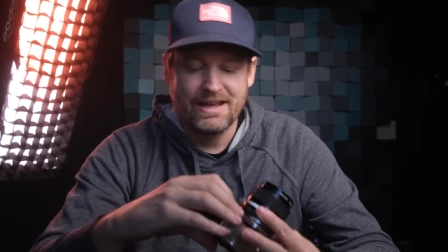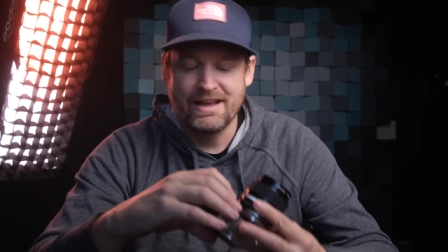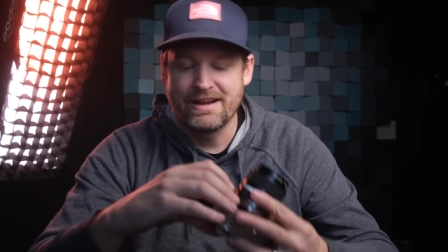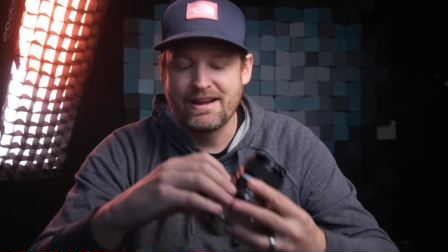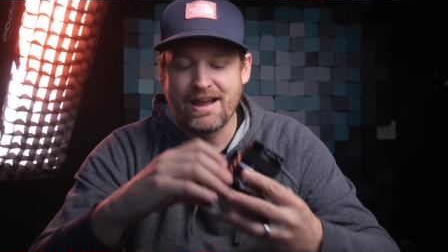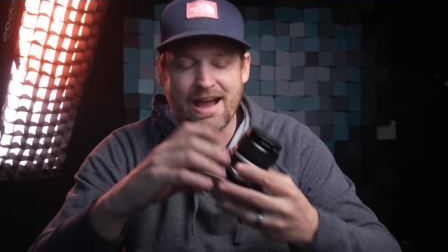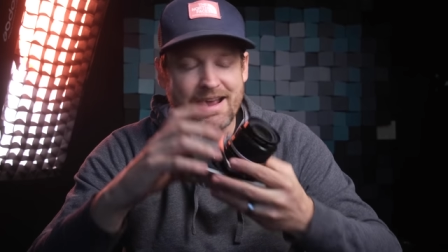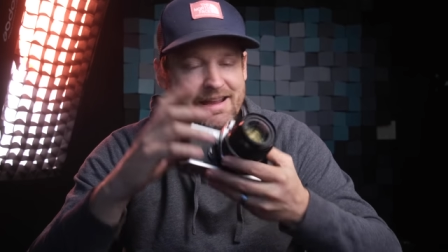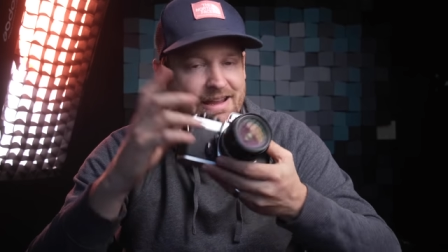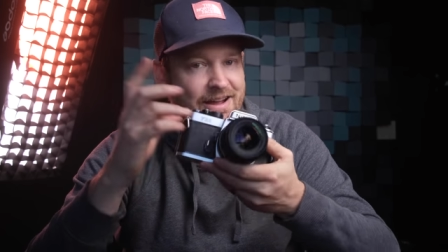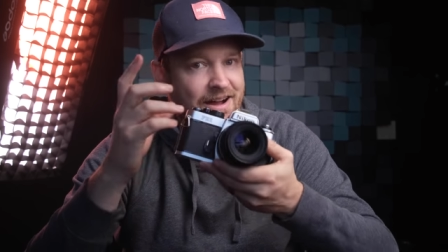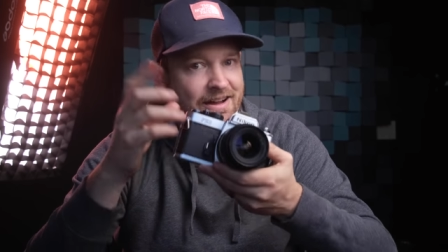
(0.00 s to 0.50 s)
a
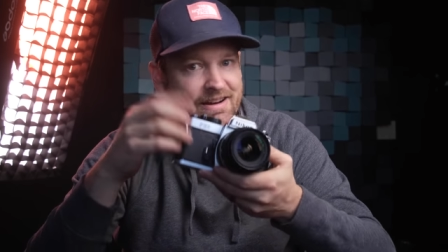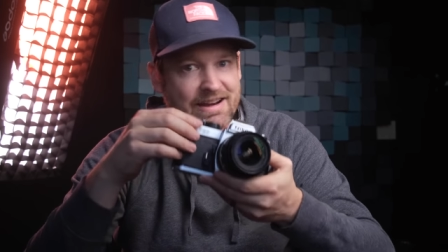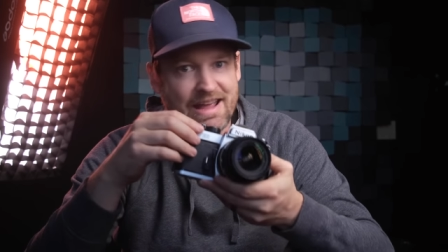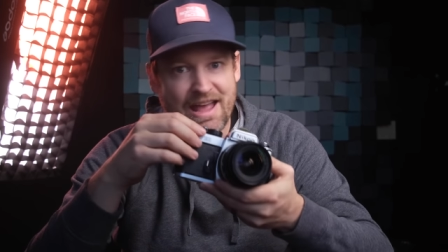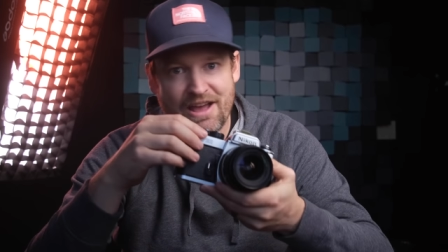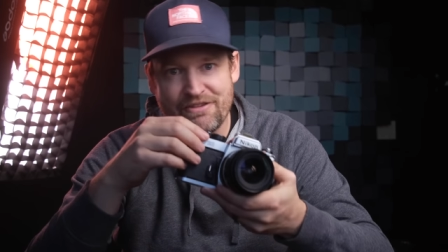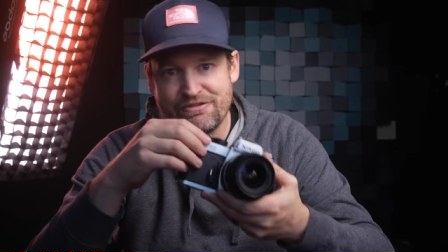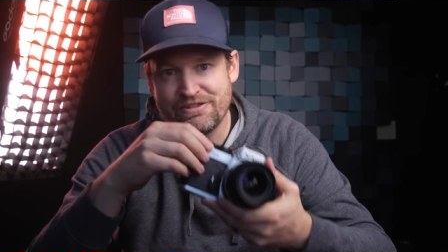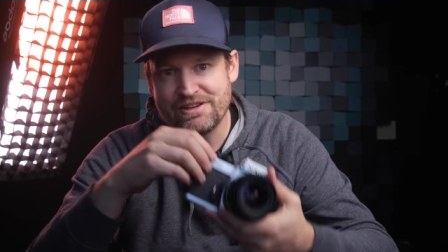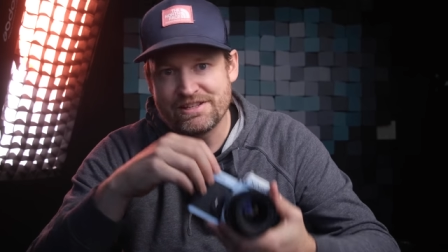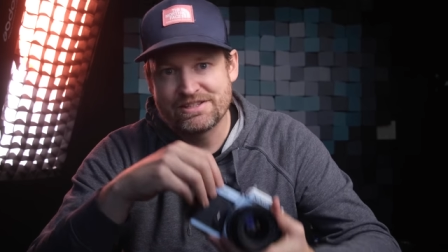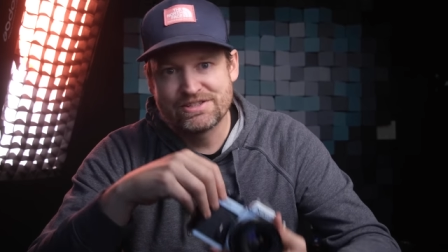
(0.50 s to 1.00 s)
Nikon
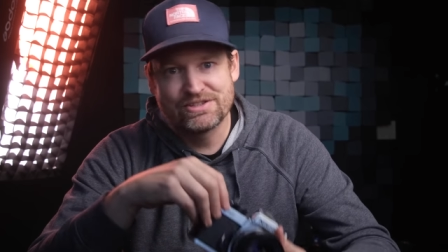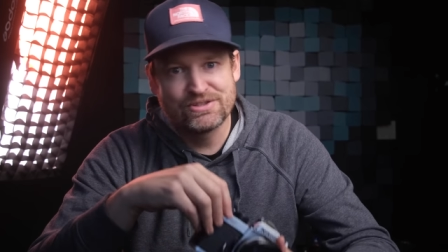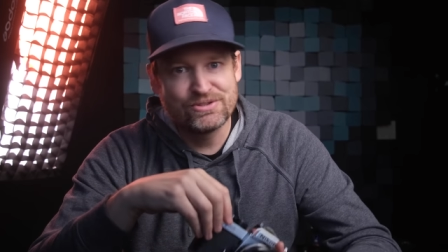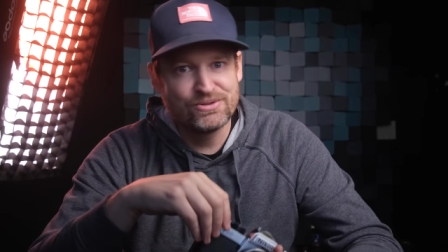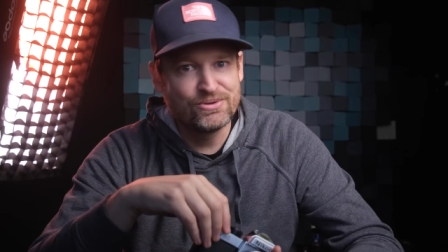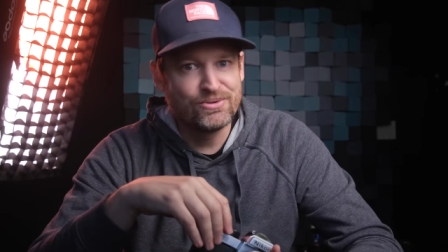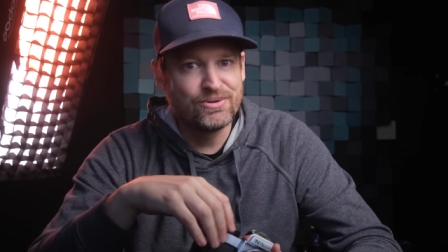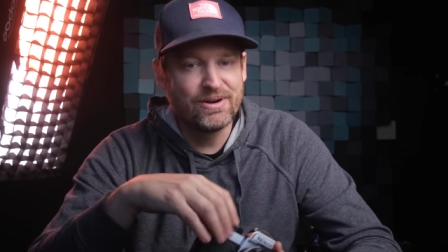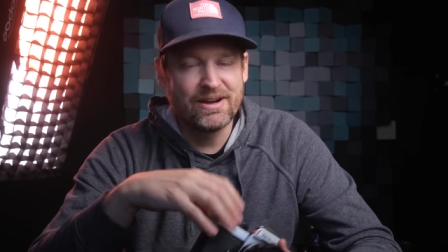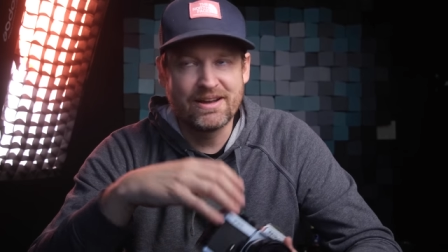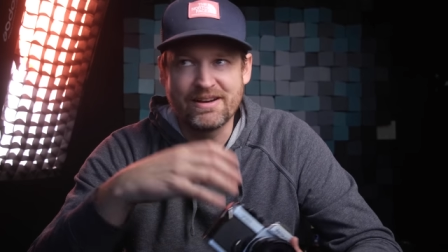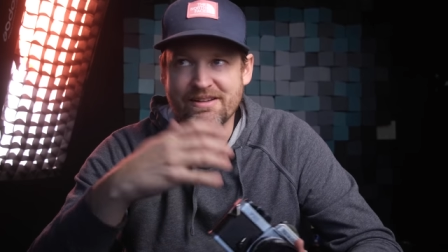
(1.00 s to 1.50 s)

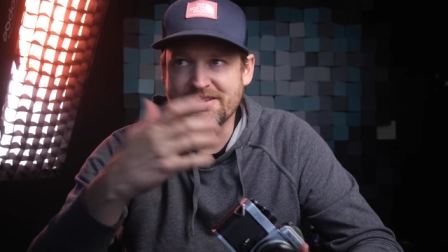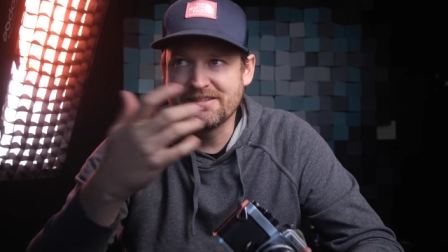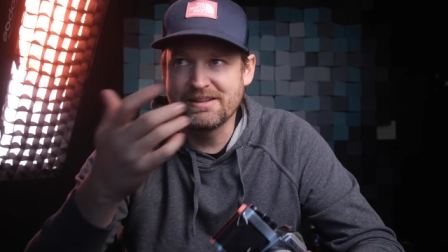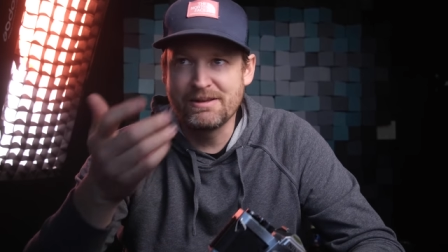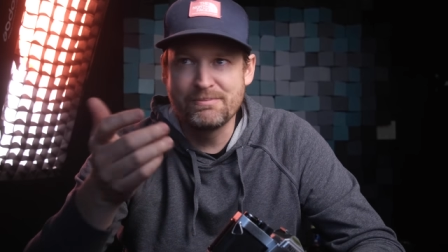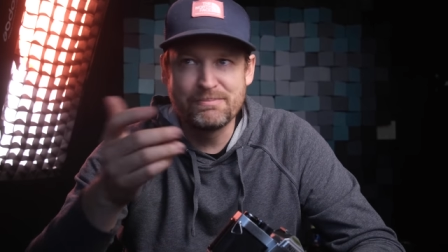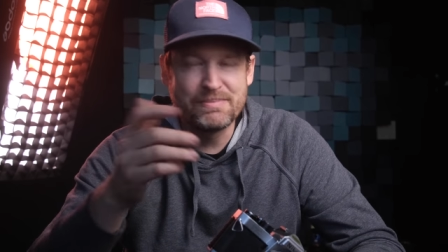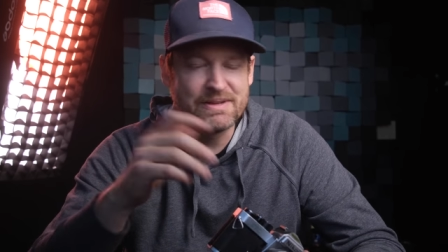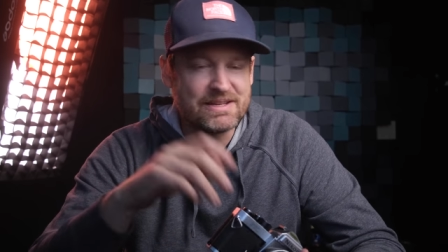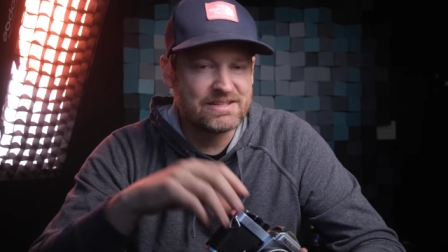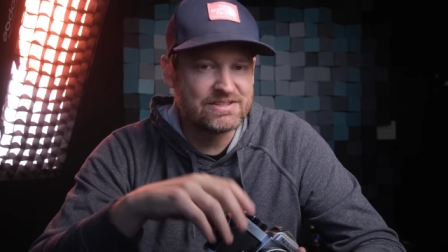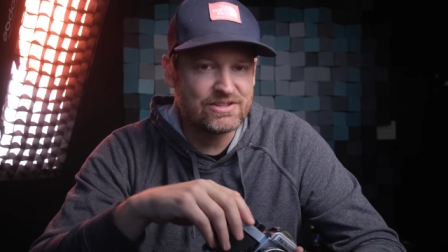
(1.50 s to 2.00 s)
FE2, an
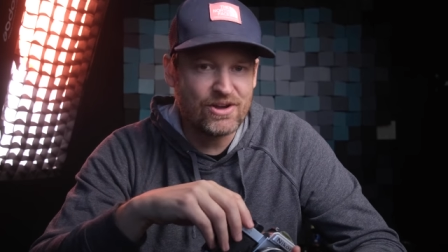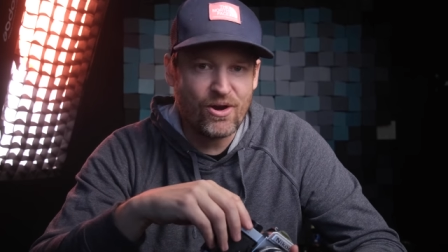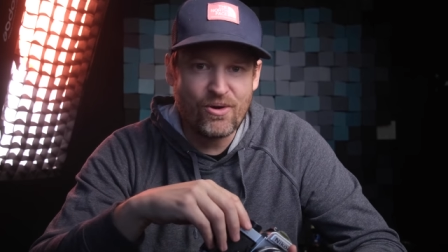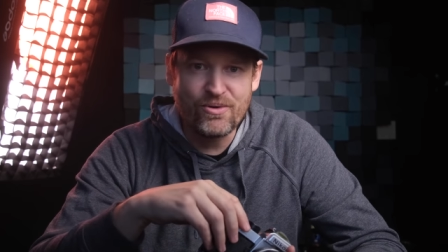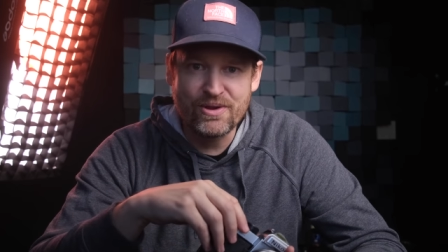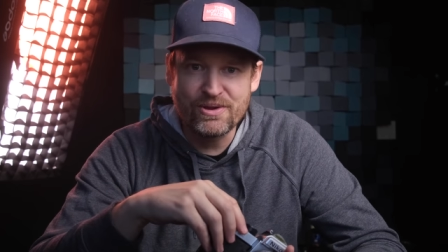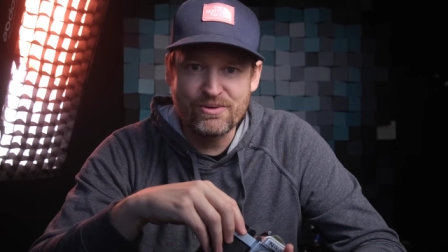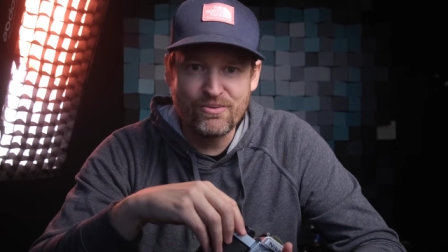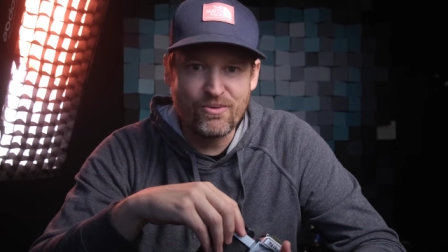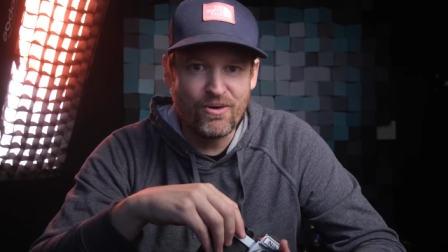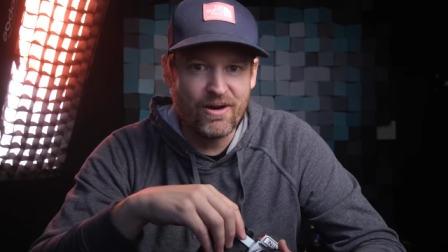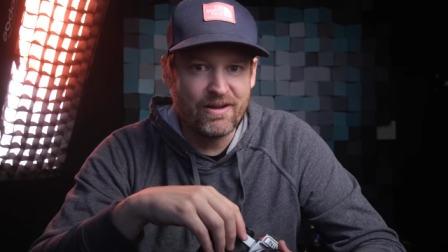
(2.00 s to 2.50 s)
Olympus
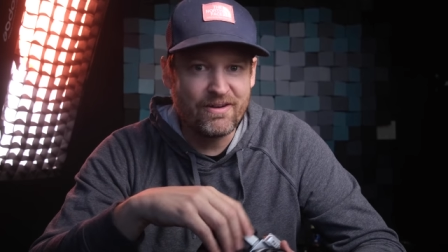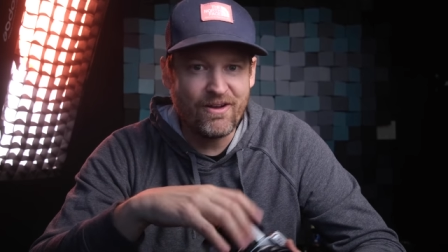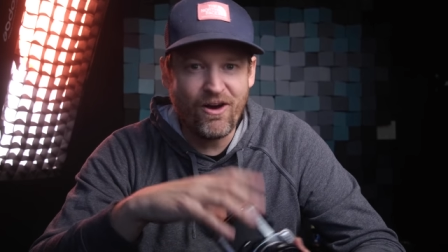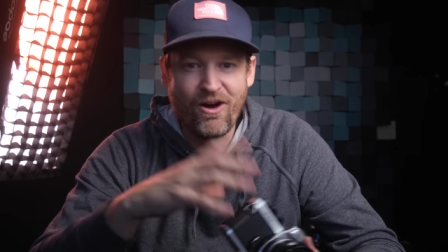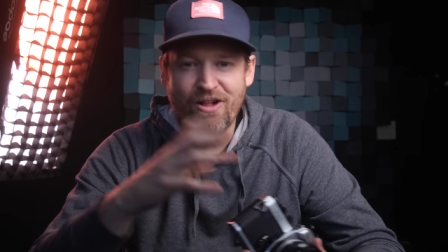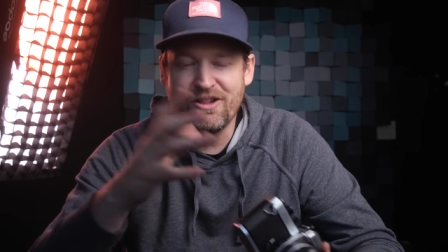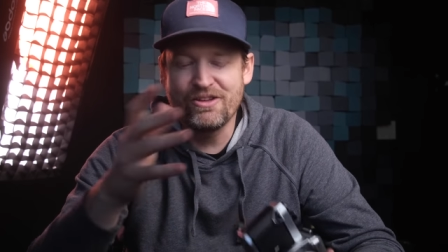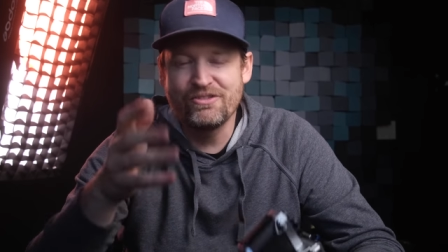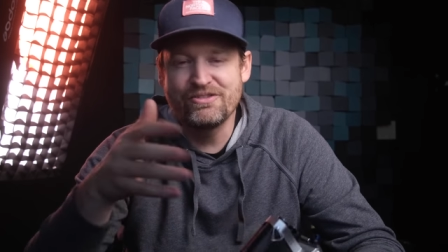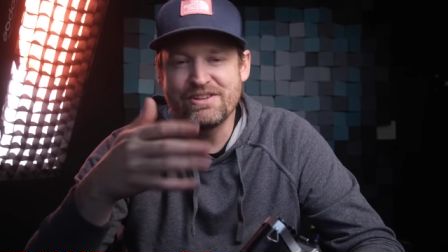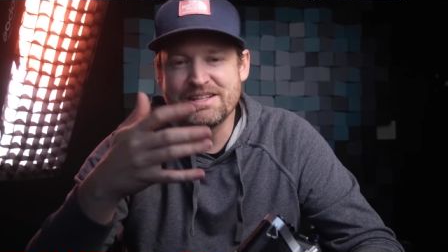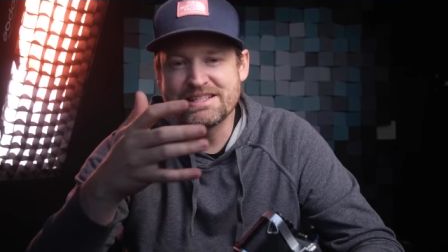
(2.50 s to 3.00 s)
OM1,
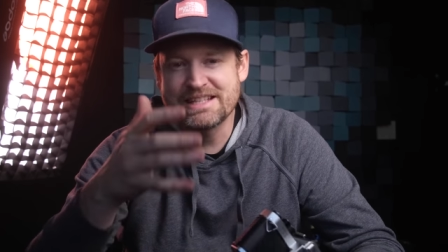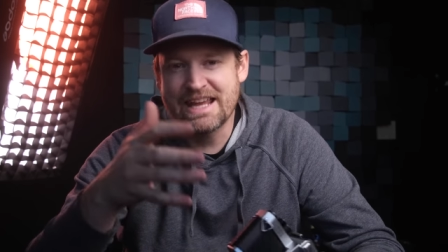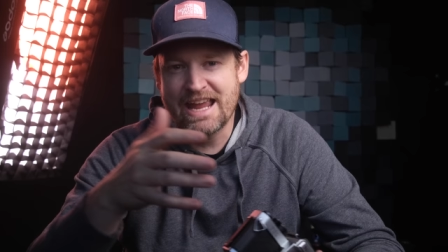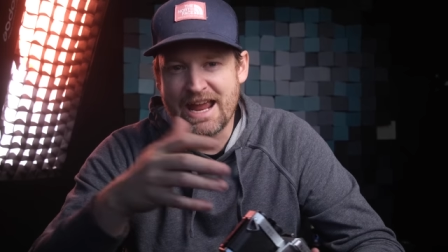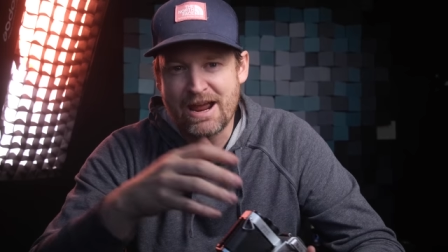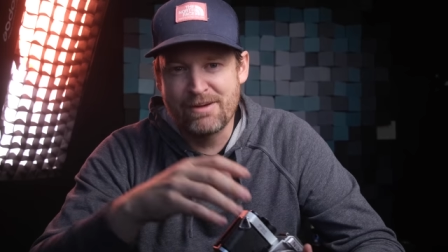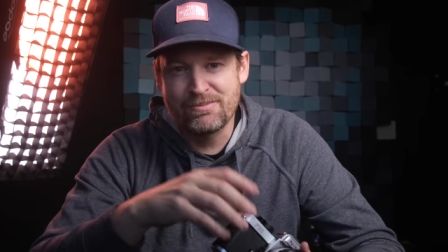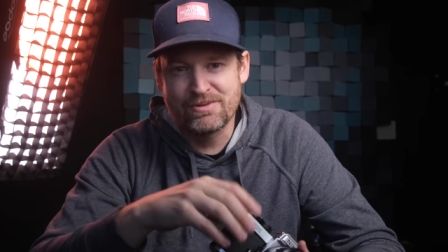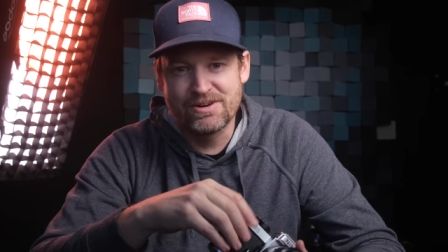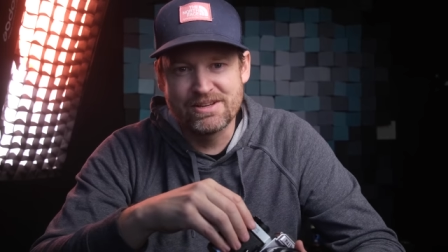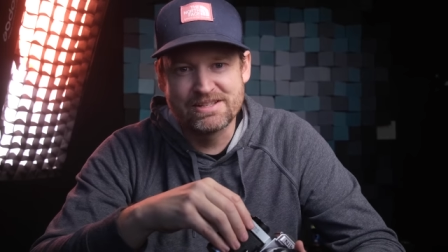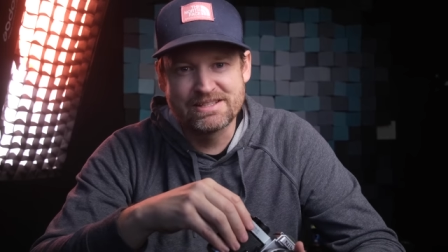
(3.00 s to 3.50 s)
all of these
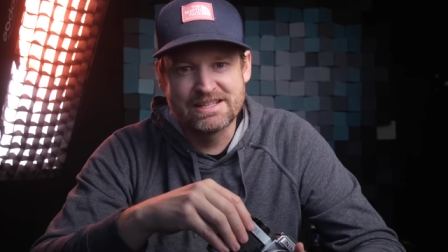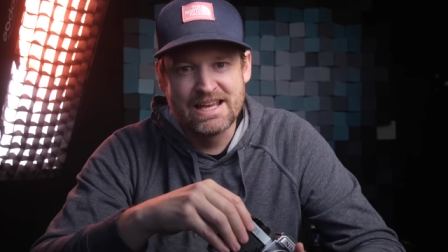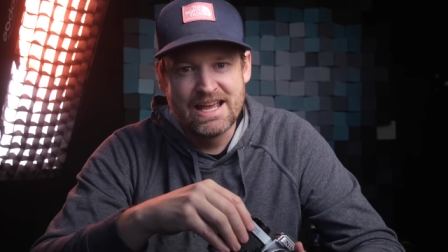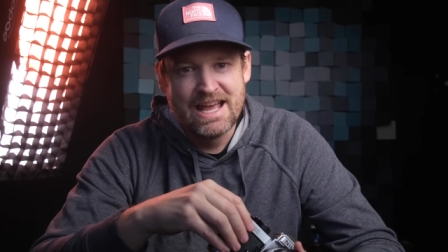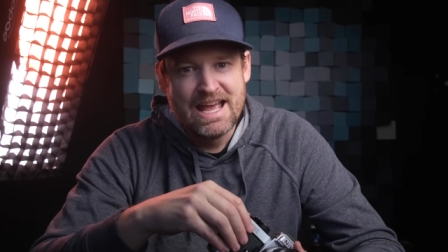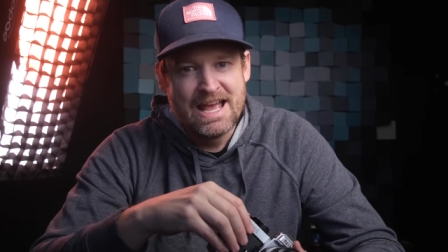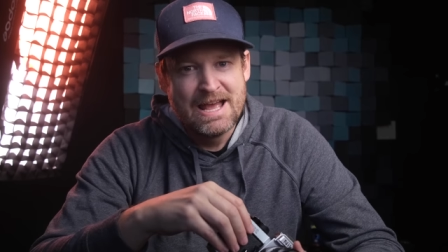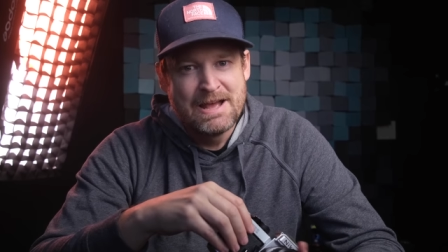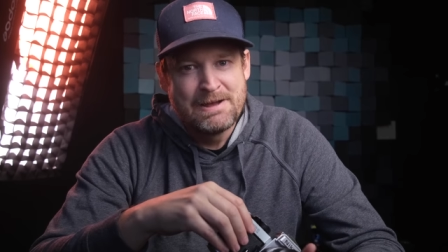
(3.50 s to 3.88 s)
cameras.